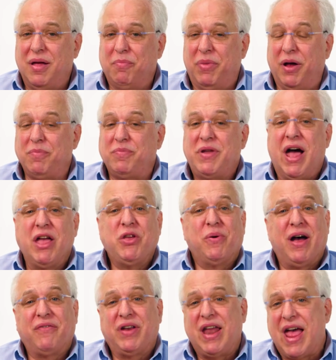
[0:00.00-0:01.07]
But now you
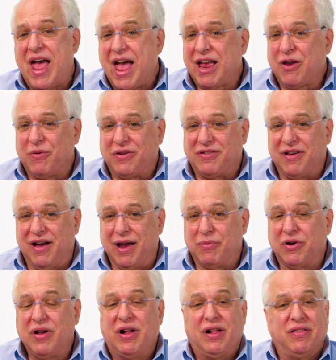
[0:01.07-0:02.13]
have an accurate
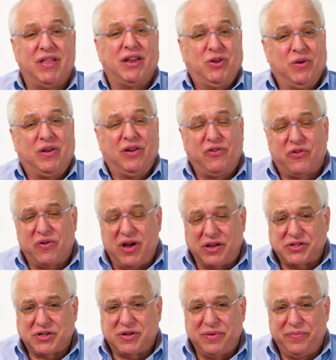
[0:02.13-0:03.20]
timer that you can
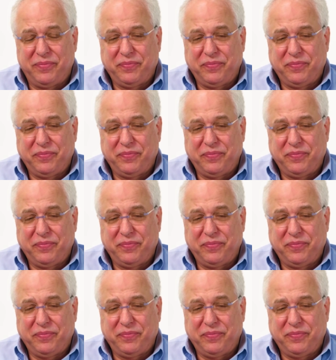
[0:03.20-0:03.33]
trust.